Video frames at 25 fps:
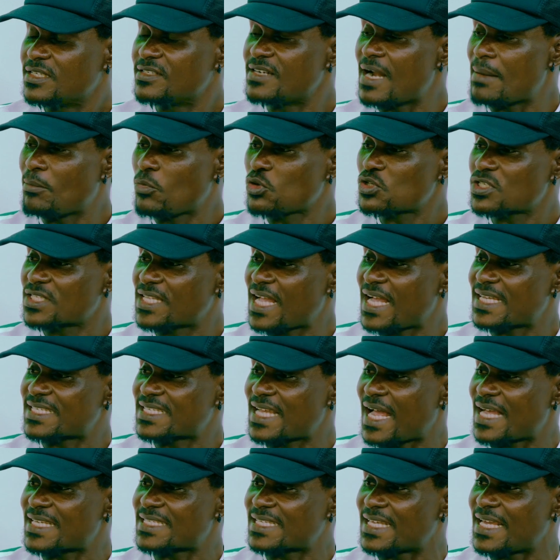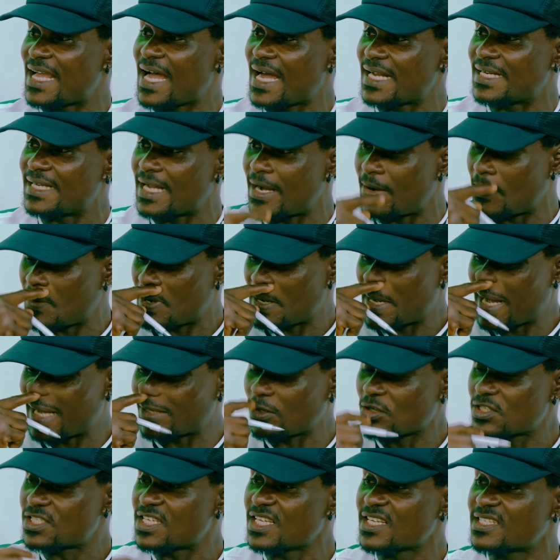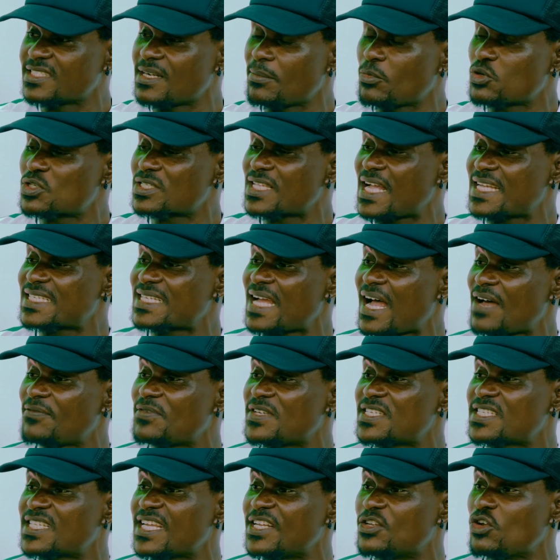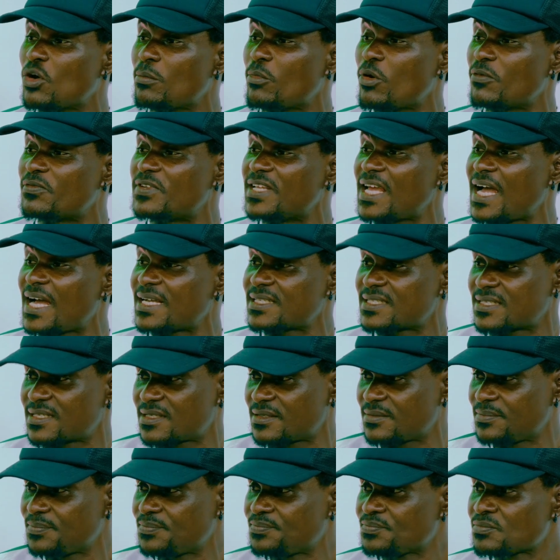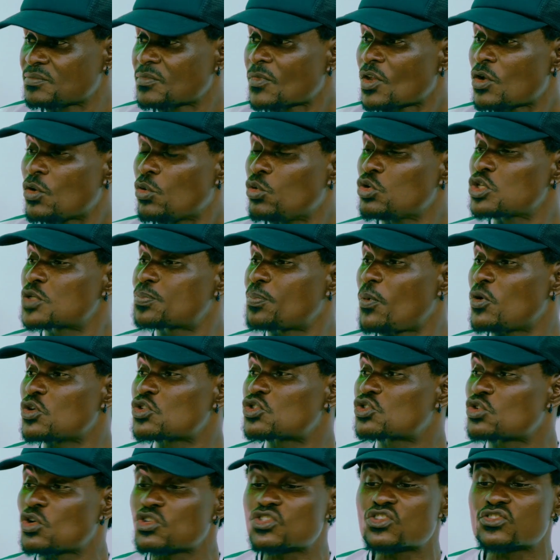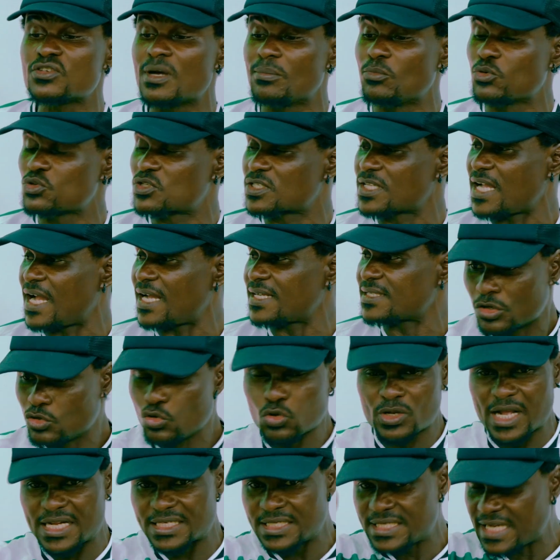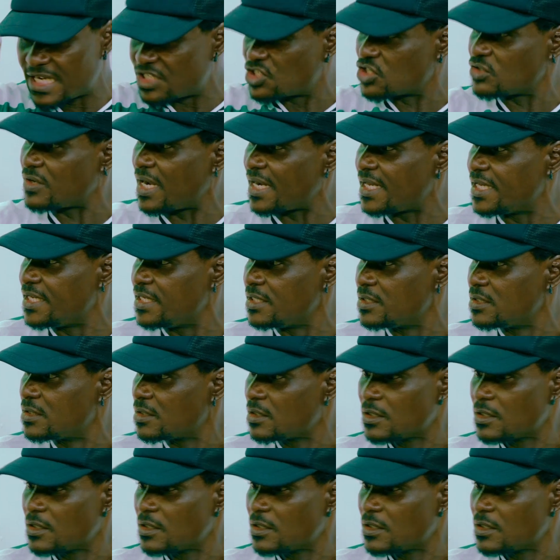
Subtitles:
Remo Stars as they are now, I don't think Remo Stars have a stadium of theirs. Who sponsors Remo Stars? Yeah. Look at the Nigerian League.